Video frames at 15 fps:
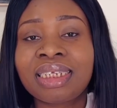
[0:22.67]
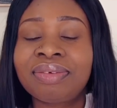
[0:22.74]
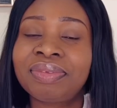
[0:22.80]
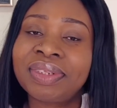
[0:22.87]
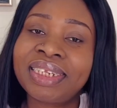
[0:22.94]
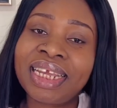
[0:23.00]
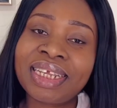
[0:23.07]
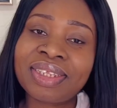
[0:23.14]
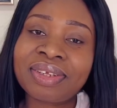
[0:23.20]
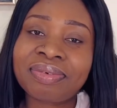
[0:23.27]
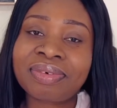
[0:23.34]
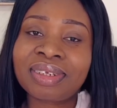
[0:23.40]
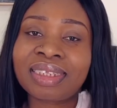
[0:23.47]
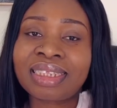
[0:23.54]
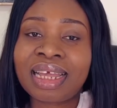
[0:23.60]
If today is your
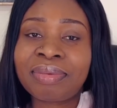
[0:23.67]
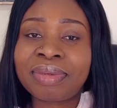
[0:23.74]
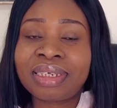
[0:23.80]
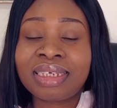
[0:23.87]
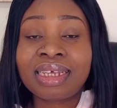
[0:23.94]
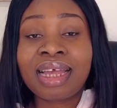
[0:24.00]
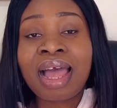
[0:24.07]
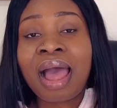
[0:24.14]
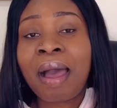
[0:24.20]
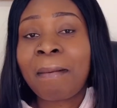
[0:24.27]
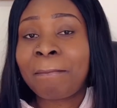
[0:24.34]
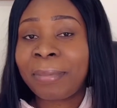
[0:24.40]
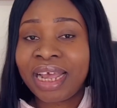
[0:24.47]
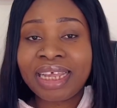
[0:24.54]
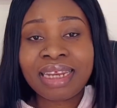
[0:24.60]
first time here,
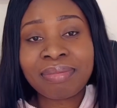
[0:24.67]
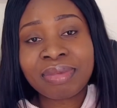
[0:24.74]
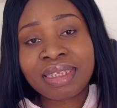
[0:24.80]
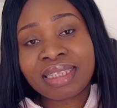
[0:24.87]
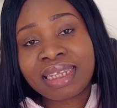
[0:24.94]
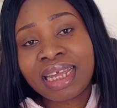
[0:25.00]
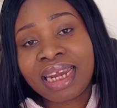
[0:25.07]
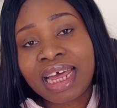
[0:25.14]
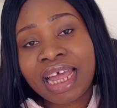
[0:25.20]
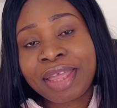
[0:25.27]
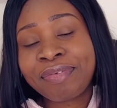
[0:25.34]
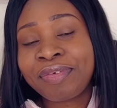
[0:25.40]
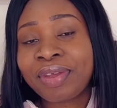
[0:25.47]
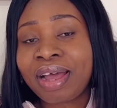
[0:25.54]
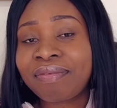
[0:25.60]
my name is Stella.
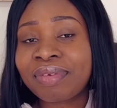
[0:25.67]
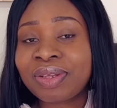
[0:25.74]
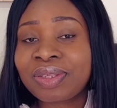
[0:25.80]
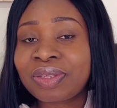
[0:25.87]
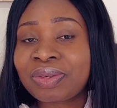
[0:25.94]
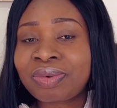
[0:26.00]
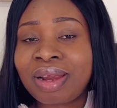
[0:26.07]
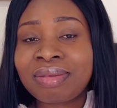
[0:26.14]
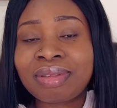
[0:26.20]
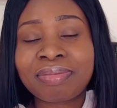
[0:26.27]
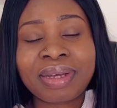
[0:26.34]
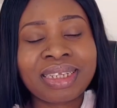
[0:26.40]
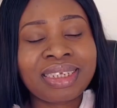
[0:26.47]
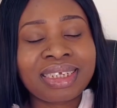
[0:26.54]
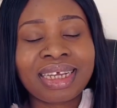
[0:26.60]
If you have not subscribed to
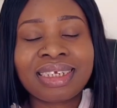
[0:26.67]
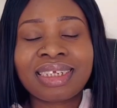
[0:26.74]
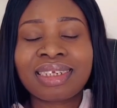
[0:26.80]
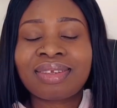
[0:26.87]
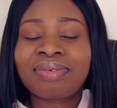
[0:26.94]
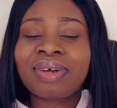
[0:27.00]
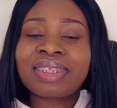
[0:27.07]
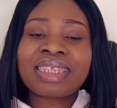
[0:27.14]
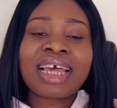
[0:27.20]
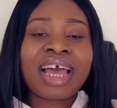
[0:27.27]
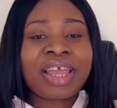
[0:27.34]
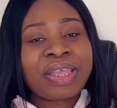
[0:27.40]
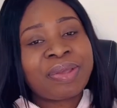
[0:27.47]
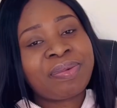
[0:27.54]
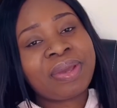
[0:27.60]
my channel, what are
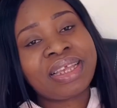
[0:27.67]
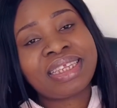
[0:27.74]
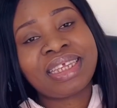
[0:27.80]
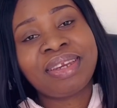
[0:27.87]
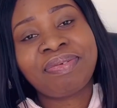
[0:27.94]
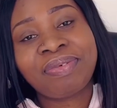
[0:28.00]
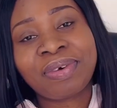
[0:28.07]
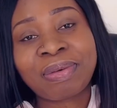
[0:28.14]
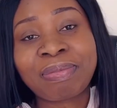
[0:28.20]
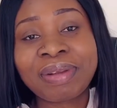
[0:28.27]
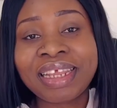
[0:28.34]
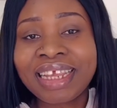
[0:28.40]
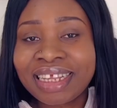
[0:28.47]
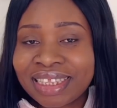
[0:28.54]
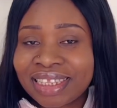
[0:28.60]
you waiting for?
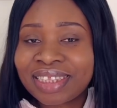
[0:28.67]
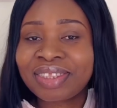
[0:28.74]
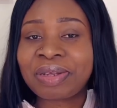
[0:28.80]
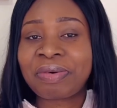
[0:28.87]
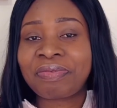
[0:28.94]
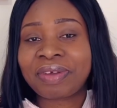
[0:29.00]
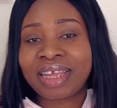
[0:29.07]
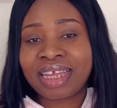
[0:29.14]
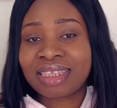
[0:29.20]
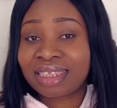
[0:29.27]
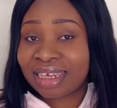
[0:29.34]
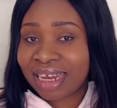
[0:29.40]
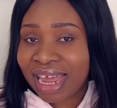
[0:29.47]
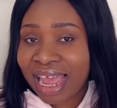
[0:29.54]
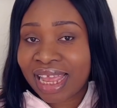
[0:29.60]
Please don't forget to
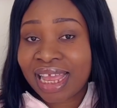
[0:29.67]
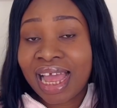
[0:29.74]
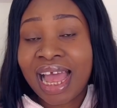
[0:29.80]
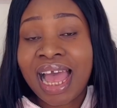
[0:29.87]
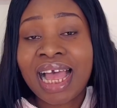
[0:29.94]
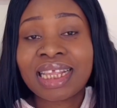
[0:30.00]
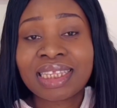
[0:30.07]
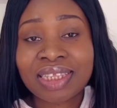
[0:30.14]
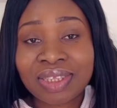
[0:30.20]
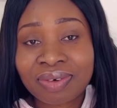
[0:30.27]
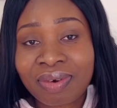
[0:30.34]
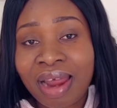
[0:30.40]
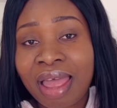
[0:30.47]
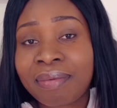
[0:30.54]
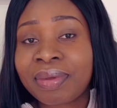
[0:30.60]
like,
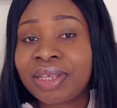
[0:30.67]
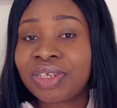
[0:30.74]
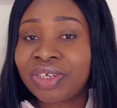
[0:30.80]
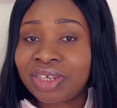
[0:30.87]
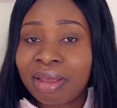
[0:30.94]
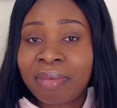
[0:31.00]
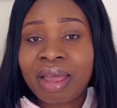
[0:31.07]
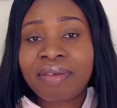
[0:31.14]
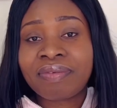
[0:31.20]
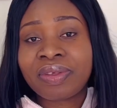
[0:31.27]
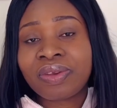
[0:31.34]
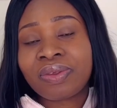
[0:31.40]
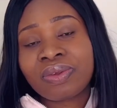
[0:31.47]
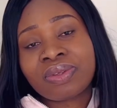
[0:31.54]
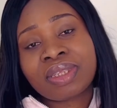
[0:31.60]
subscribe and share my
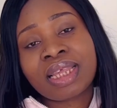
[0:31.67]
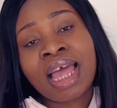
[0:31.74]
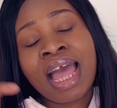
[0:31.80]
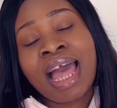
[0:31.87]
videos.